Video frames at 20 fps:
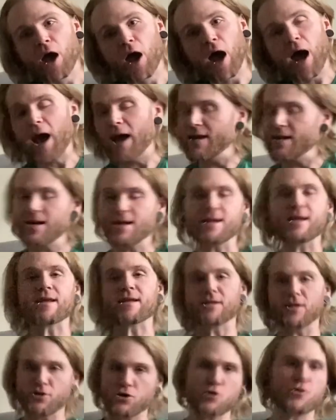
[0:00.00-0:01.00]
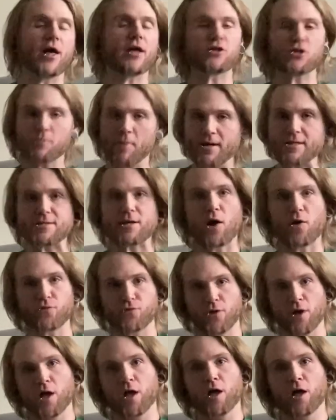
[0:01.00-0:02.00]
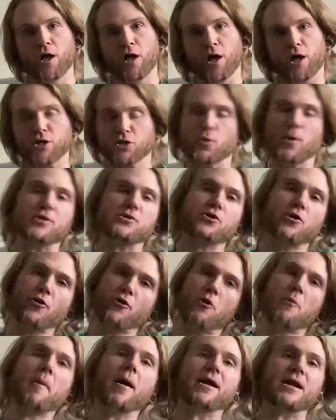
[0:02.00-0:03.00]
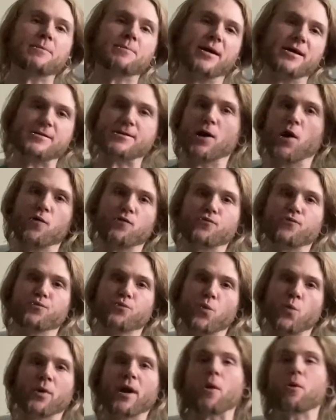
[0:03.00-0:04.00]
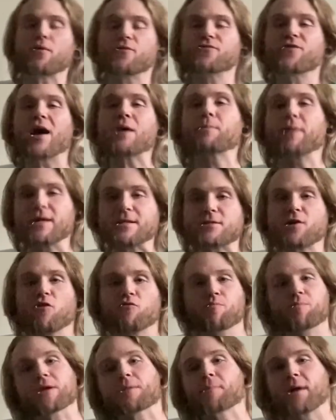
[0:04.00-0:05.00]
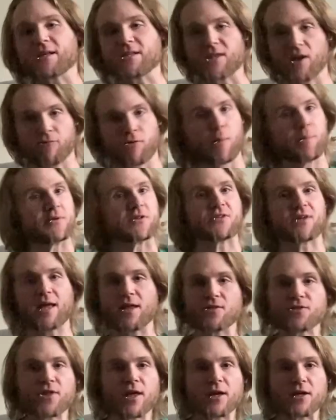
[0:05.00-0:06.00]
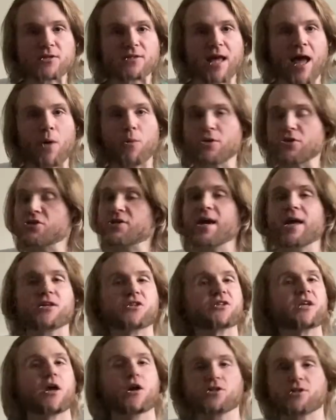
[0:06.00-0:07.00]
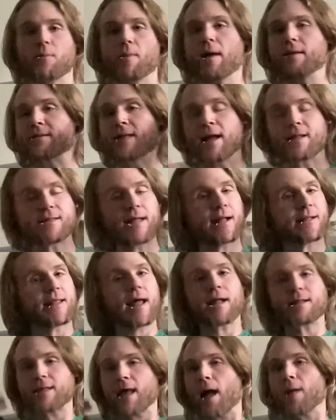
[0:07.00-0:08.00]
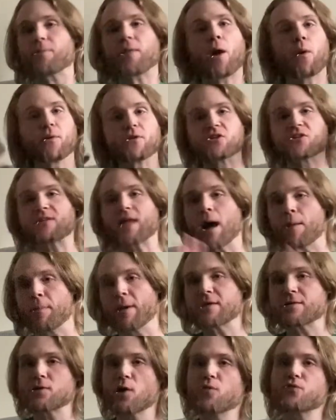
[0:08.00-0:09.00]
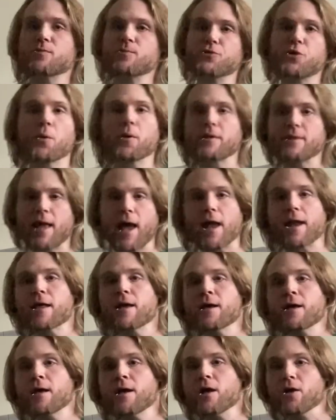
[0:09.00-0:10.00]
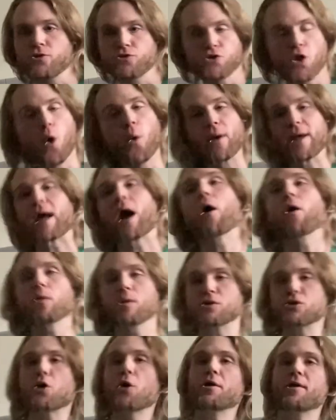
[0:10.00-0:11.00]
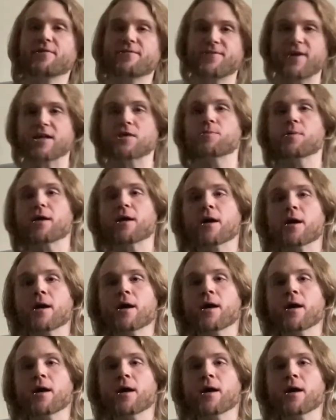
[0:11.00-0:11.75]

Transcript: I didn't need to do that to myself. So I started reminding myself, when I would find myself beat myself up and saying things, I would change gears. I'd be like, dot, dot, dot, dot. I would stop myself from doing that, knowing how it was going to affect me.